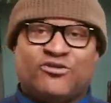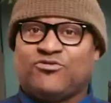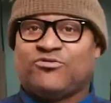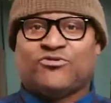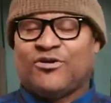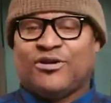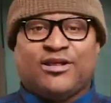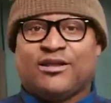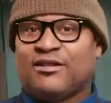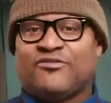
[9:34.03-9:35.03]
As you started to
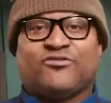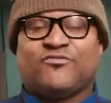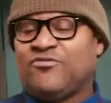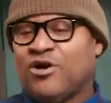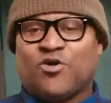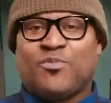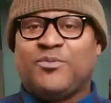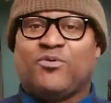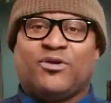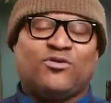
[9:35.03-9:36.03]
get lots of younger
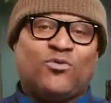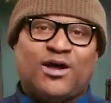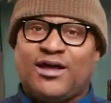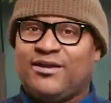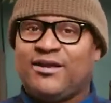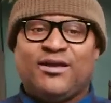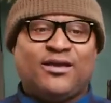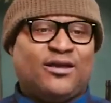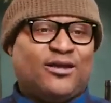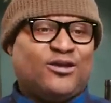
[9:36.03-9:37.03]
people into wine,
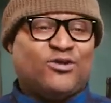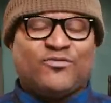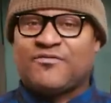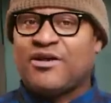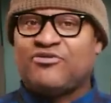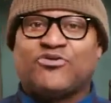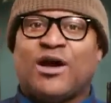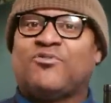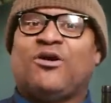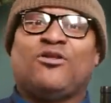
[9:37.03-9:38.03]
you know, they kind of
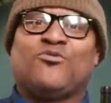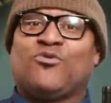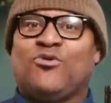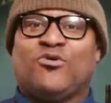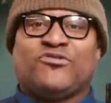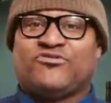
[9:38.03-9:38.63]
dropped all the rules.